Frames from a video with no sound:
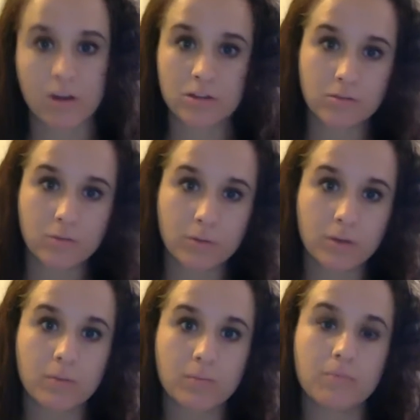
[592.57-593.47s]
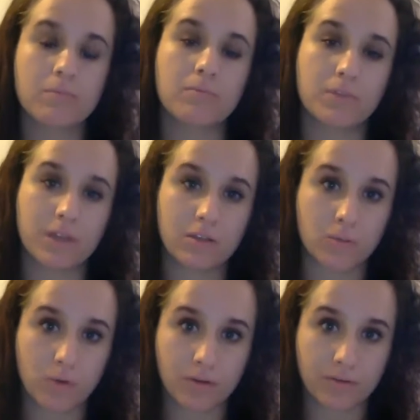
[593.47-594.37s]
Audrey will be playing the role